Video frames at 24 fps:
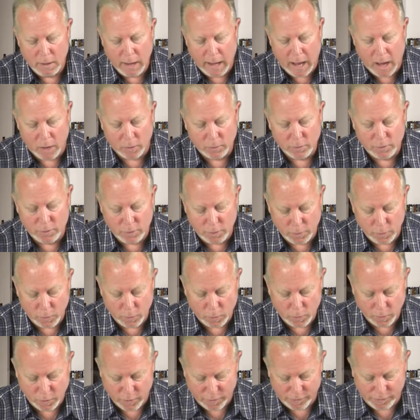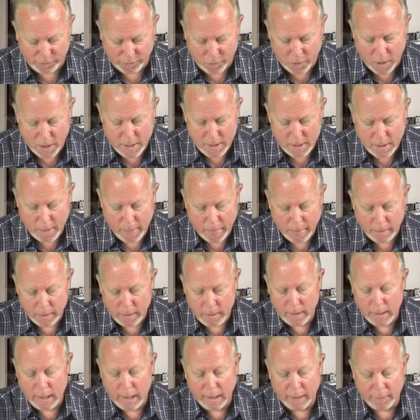out to the front.
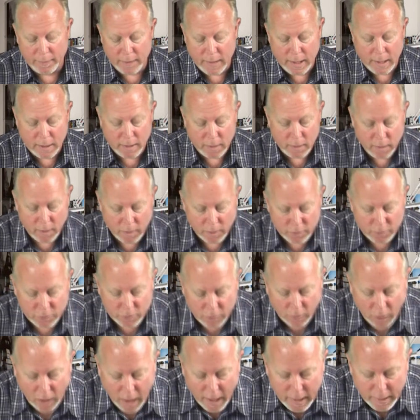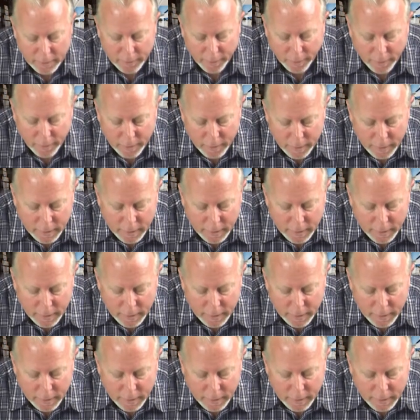And then a slider